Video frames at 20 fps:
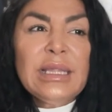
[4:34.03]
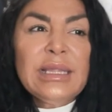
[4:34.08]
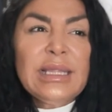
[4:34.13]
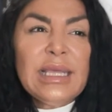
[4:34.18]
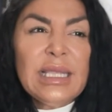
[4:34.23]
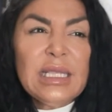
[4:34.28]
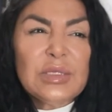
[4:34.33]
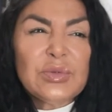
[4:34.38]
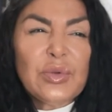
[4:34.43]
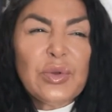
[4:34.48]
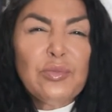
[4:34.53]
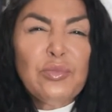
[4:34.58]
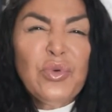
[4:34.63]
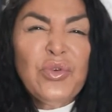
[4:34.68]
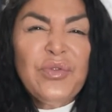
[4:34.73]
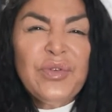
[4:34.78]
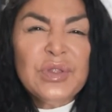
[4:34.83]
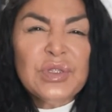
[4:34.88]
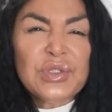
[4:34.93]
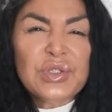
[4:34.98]
Things were
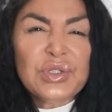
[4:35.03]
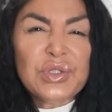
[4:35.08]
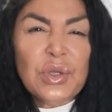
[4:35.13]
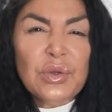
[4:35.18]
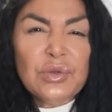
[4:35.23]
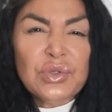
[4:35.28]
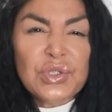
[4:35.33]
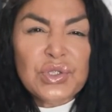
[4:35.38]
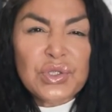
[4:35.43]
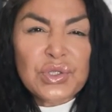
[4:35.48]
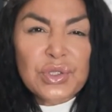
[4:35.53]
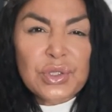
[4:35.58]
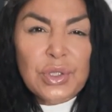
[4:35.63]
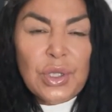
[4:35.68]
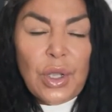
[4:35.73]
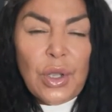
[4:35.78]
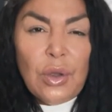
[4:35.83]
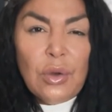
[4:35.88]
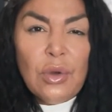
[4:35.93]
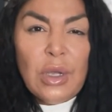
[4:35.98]
moving so
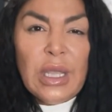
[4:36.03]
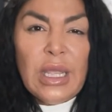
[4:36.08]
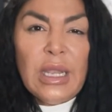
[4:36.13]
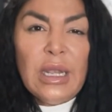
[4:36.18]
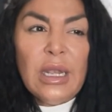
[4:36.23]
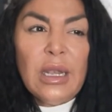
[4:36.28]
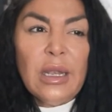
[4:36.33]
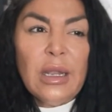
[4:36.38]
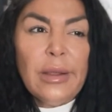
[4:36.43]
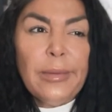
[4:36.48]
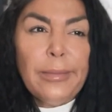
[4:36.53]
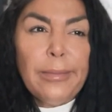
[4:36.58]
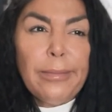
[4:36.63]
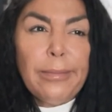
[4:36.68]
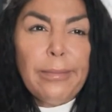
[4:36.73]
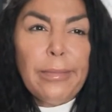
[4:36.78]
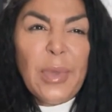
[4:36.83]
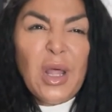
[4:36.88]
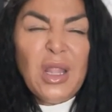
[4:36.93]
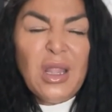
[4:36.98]
slow and
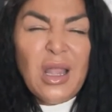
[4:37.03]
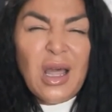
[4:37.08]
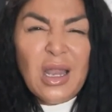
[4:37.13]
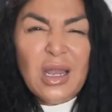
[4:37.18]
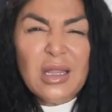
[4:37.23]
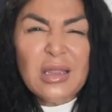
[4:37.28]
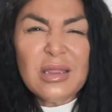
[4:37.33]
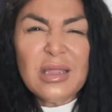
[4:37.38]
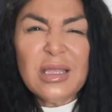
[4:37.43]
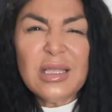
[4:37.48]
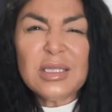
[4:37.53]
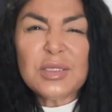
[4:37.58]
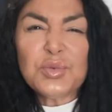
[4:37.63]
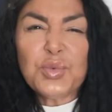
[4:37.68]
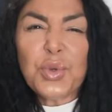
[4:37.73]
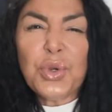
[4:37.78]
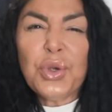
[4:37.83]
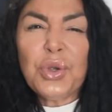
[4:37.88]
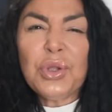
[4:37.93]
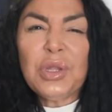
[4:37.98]
a lot of things
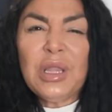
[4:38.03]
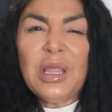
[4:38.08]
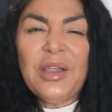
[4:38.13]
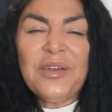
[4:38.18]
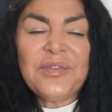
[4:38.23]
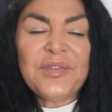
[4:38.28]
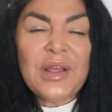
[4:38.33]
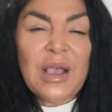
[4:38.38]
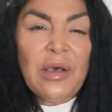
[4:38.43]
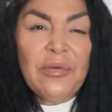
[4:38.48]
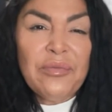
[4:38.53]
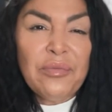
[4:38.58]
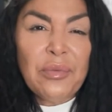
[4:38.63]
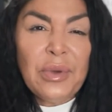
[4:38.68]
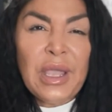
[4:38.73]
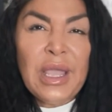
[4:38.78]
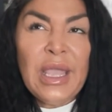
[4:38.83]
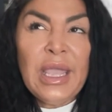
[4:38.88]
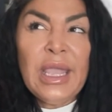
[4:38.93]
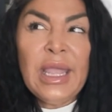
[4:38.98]
were left
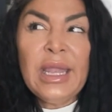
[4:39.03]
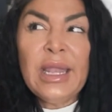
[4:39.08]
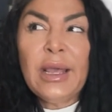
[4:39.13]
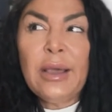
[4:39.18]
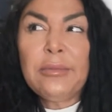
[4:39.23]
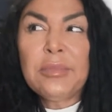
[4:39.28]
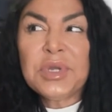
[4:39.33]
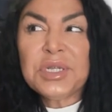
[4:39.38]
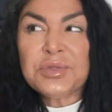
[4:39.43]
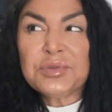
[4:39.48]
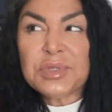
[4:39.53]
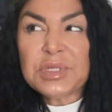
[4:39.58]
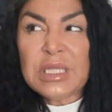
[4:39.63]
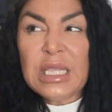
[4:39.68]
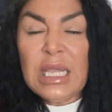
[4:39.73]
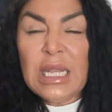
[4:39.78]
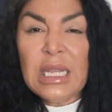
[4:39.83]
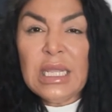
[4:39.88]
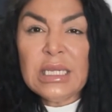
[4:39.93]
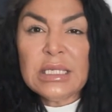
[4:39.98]
halfway, not much was
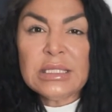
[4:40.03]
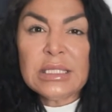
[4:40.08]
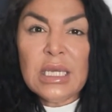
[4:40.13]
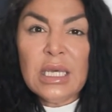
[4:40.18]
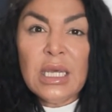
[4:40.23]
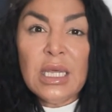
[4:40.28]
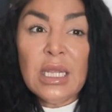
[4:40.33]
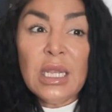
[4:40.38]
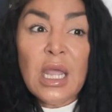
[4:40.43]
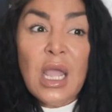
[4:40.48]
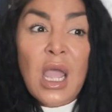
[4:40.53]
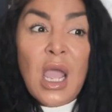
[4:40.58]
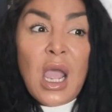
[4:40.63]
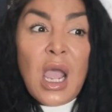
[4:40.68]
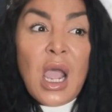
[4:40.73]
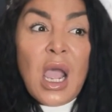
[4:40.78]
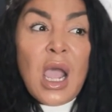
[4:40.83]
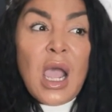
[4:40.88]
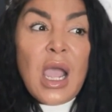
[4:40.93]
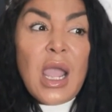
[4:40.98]
getting done.
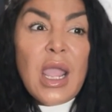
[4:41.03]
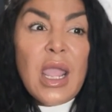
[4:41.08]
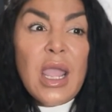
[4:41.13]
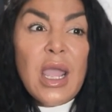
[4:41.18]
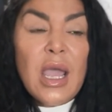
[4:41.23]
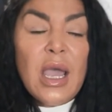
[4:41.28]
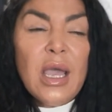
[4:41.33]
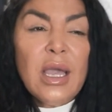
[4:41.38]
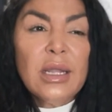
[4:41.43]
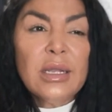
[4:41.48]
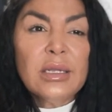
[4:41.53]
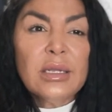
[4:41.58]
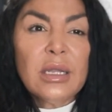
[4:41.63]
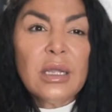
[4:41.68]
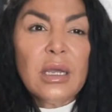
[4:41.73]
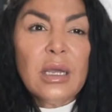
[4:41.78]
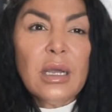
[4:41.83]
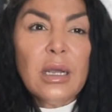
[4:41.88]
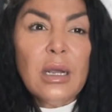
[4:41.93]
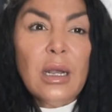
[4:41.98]
And
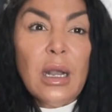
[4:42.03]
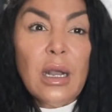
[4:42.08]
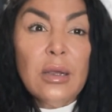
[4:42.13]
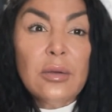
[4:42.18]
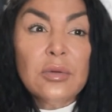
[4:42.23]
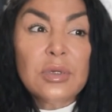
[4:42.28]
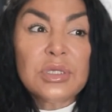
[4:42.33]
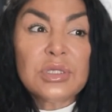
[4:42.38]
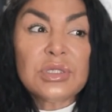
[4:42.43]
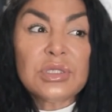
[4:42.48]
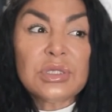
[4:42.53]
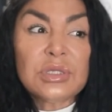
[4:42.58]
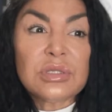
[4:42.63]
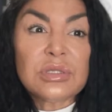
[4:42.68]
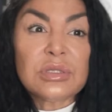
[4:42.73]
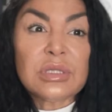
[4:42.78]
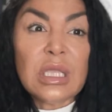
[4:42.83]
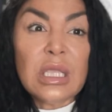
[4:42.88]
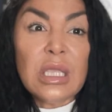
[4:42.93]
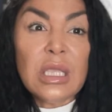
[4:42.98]
I was
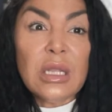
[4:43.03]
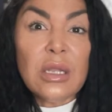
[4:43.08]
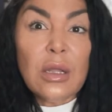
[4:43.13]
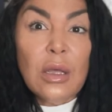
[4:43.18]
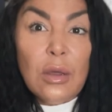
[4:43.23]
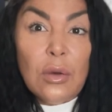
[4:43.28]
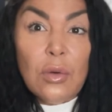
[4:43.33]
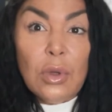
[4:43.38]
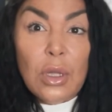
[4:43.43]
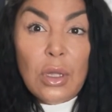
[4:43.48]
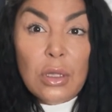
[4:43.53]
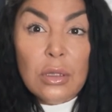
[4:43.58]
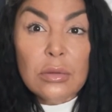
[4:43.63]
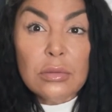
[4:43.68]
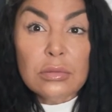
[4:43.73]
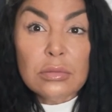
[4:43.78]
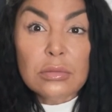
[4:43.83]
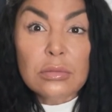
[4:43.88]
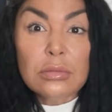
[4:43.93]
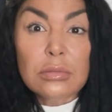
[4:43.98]
just thinking, oh, well,